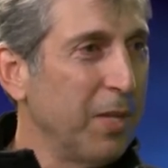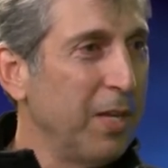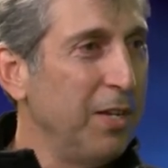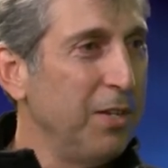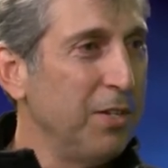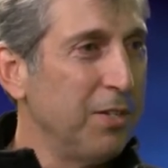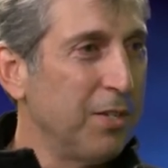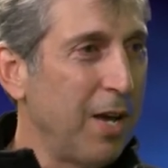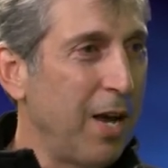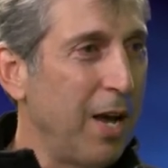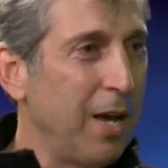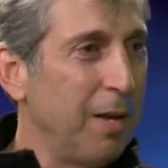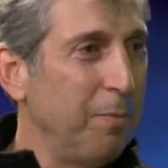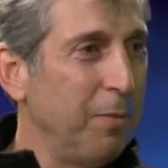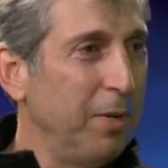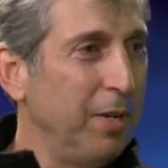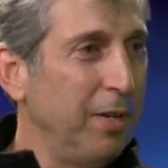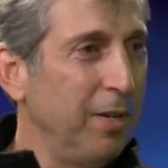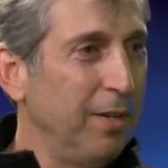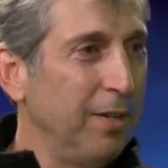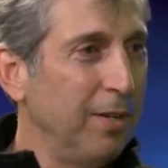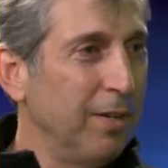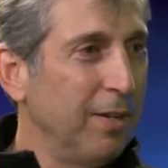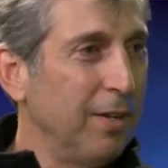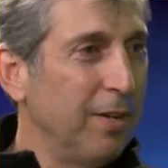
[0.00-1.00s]
he signed
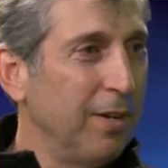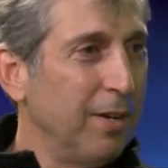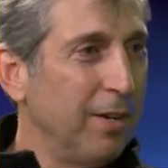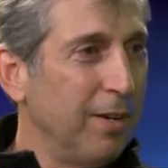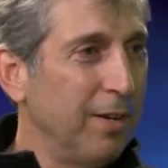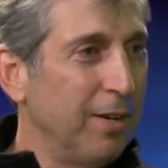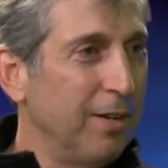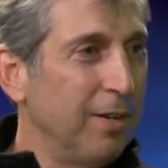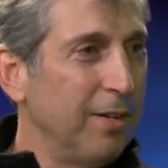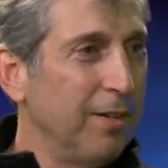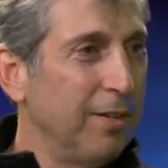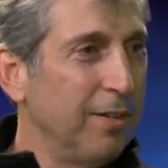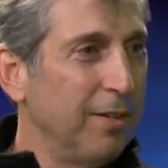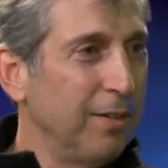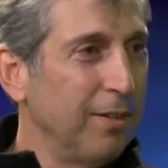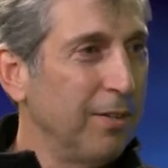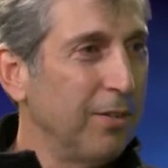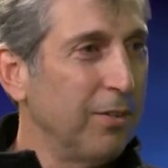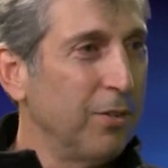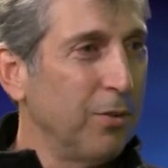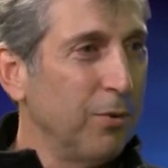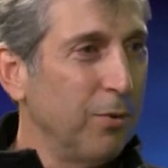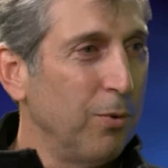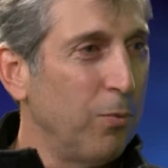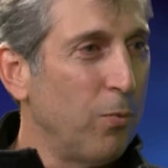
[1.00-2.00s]
me
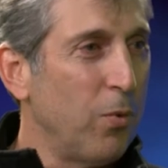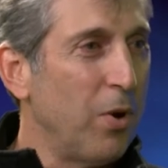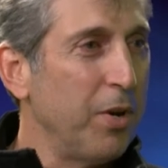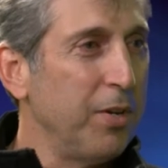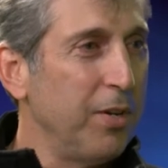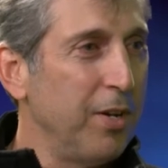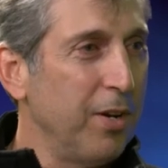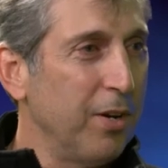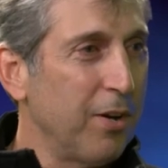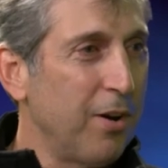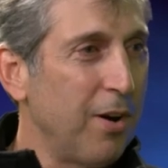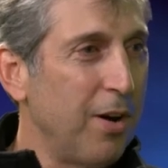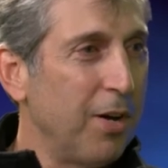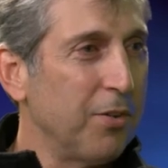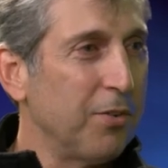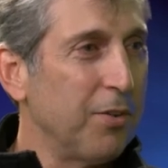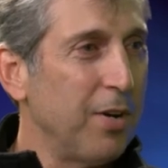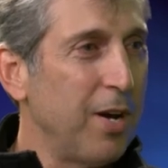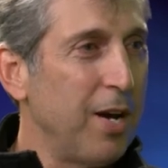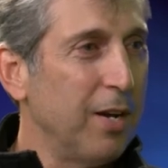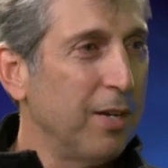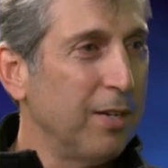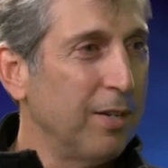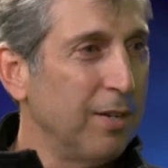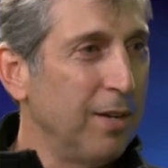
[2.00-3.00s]
to a one-year
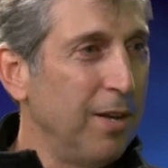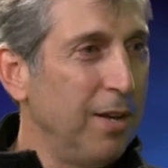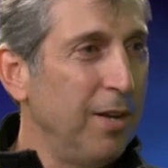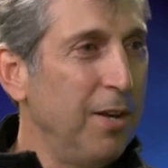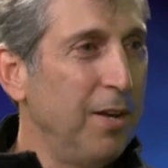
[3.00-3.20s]
contract.